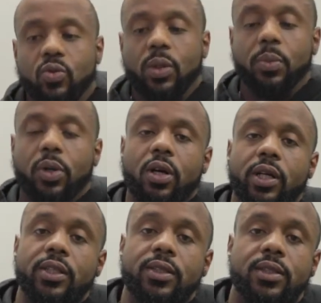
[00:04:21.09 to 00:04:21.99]
what bar
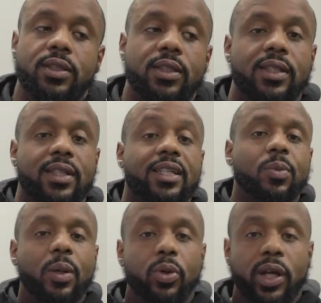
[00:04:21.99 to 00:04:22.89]
is. That's
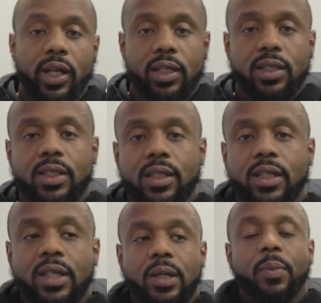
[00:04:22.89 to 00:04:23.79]
my brand,
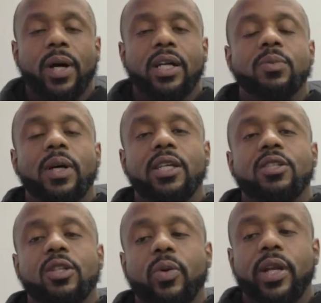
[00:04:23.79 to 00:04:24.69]
Bodies by
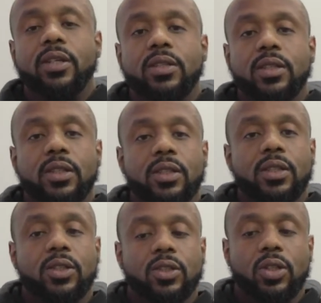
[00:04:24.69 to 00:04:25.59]
Angela Randerson.
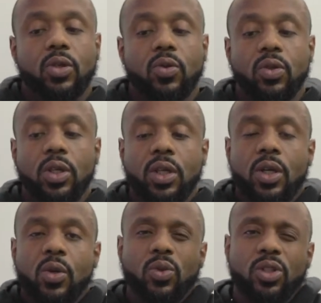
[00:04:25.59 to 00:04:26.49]
So
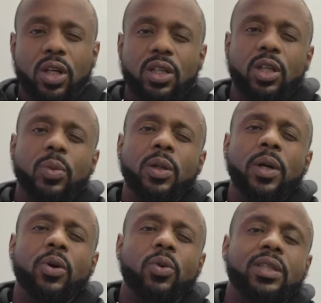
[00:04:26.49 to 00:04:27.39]
we'll talk a little bit
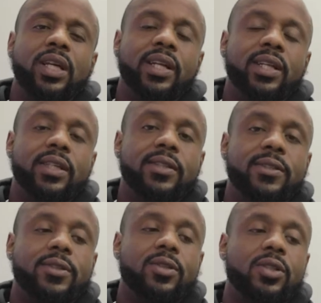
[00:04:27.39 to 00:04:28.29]
about what that
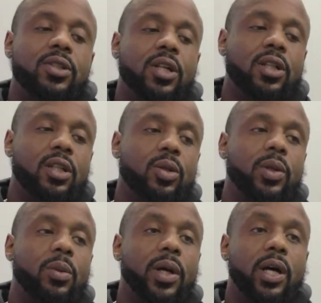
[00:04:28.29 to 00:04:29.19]
is, talk a little bit
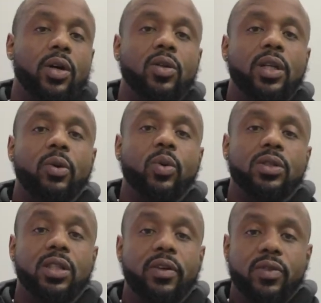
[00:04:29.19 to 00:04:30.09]
about like what's the
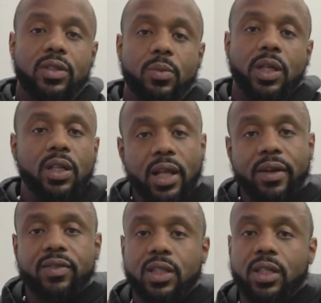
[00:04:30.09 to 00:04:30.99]
difference in being a
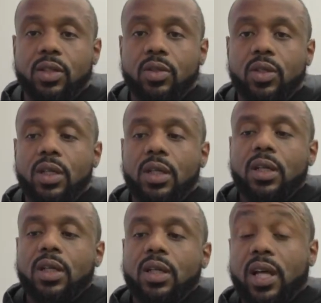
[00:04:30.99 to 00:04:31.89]
lifestyle
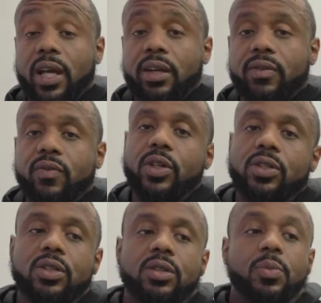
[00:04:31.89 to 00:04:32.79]
client
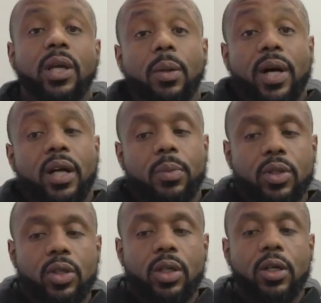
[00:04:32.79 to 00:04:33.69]
versus being a
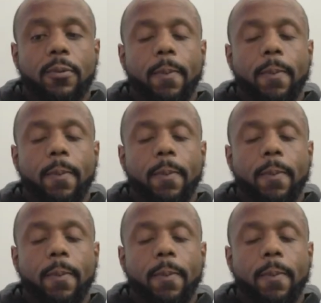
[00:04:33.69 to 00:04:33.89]
bodybuilder.